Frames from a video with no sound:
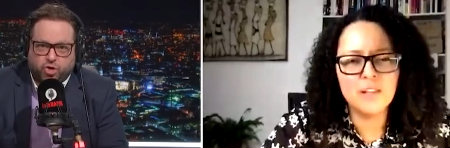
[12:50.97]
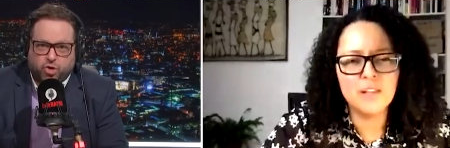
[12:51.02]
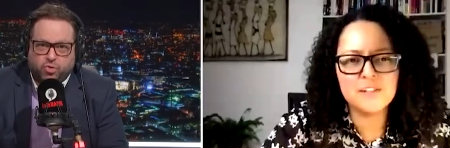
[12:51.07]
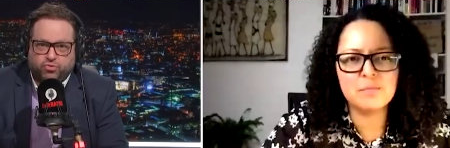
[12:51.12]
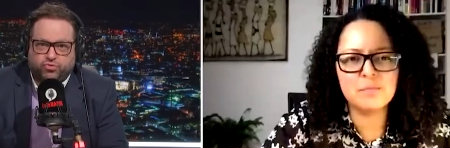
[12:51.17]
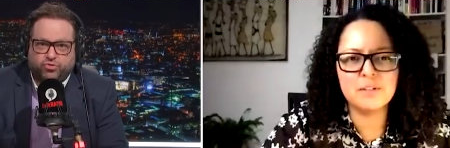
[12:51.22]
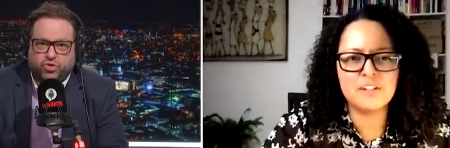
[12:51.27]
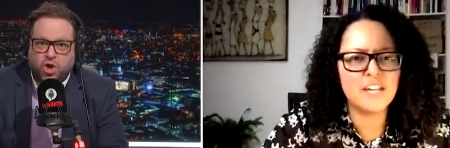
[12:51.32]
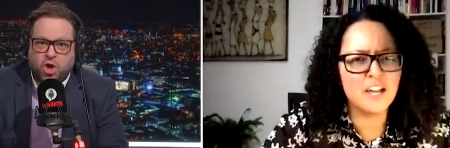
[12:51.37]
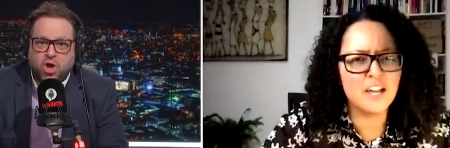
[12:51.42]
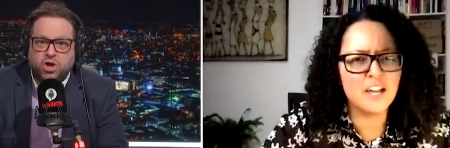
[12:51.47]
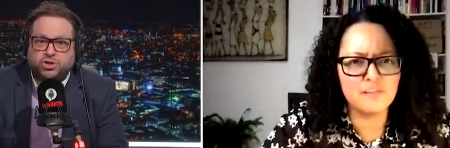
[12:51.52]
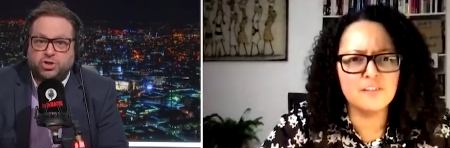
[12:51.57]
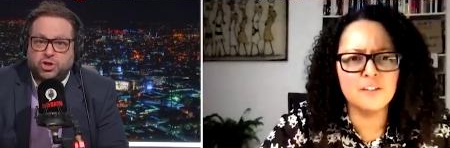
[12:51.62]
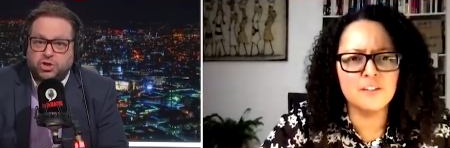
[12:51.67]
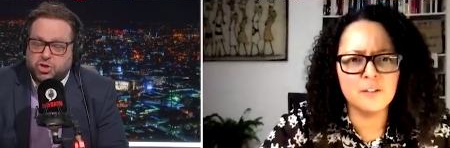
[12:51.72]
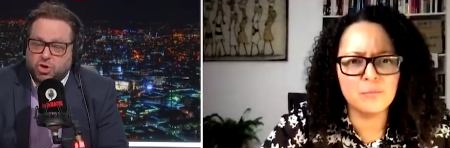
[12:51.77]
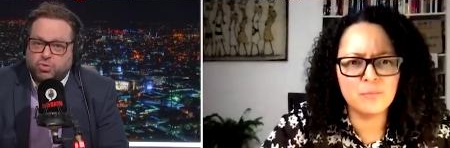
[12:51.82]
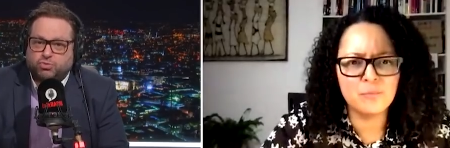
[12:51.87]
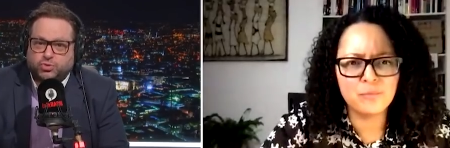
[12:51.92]
Speaker 1: to use
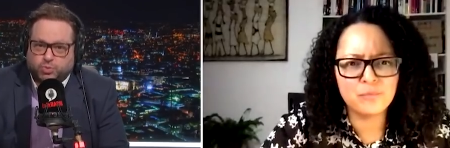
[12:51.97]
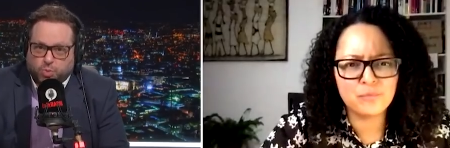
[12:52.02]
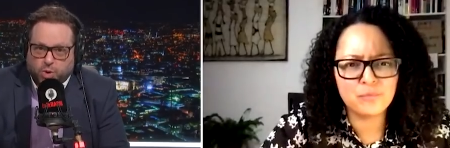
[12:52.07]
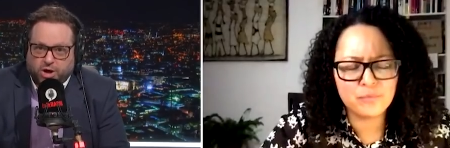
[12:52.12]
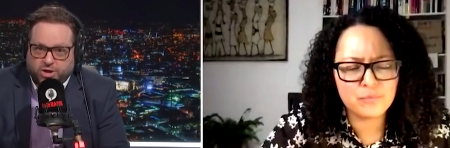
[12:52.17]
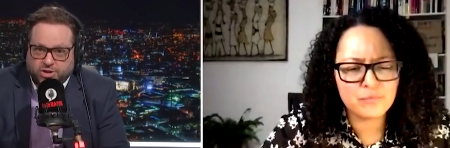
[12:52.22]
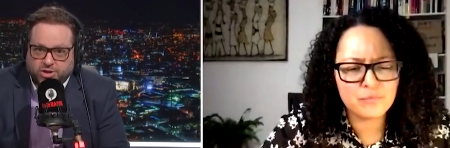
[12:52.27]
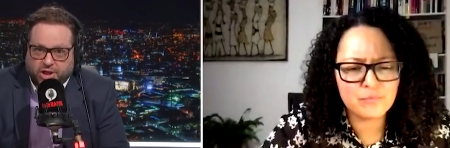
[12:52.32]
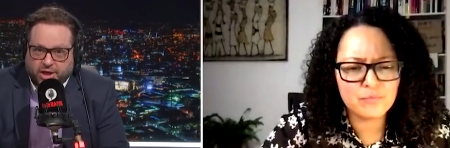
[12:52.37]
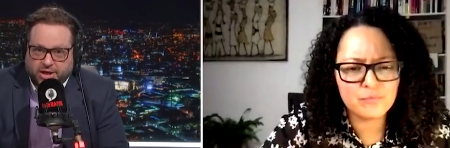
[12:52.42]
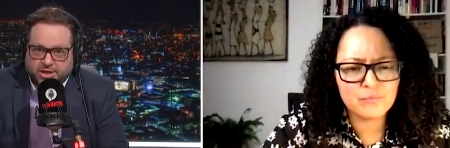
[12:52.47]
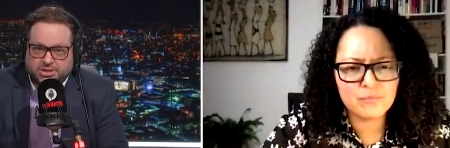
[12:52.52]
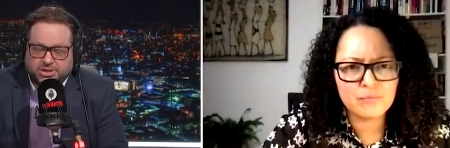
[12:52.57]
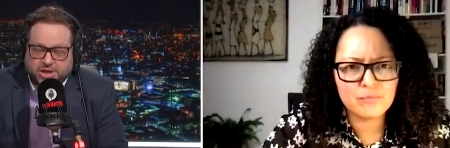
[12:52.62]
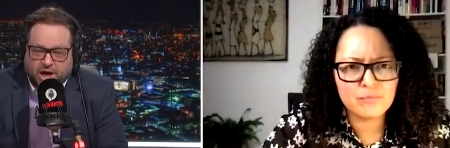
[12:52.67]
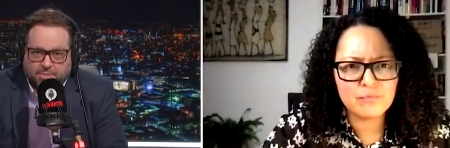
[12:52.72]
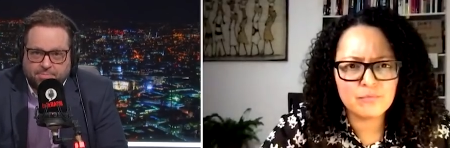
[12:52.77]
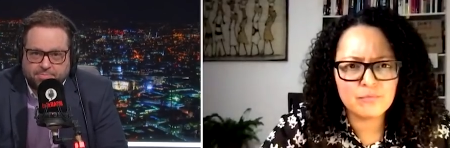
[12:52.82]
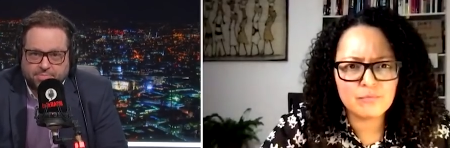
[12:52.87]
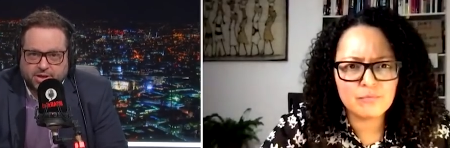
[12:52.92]
to use words like
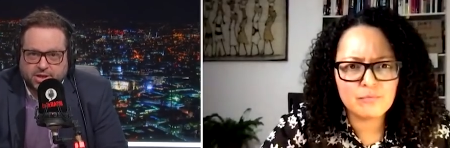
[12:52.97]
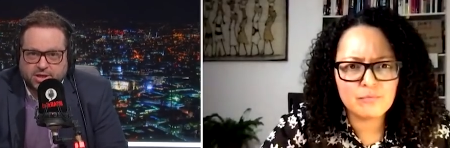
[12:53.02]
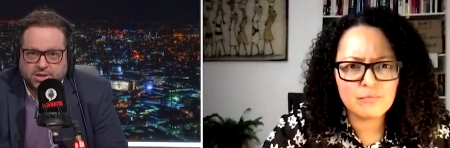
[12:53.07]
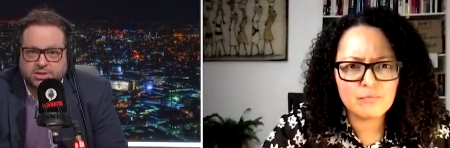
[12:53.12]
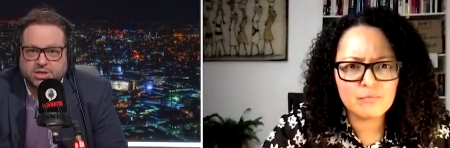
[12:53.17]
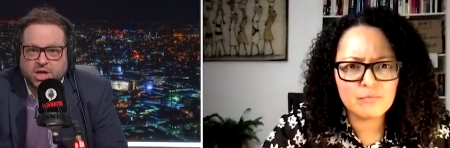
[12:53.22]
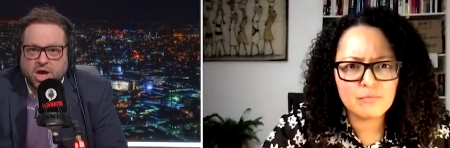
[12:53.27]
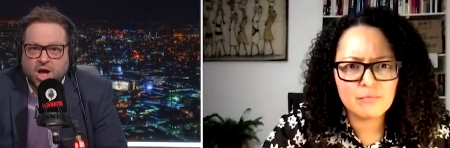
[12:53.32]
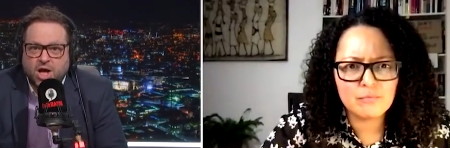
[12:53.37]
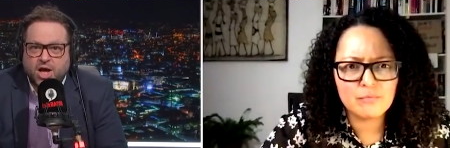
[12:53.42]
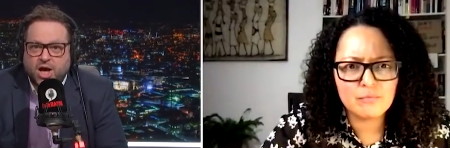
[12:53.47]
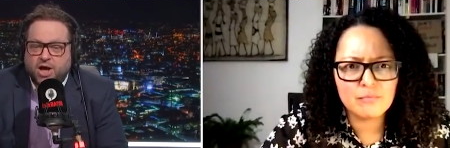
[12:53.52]
some because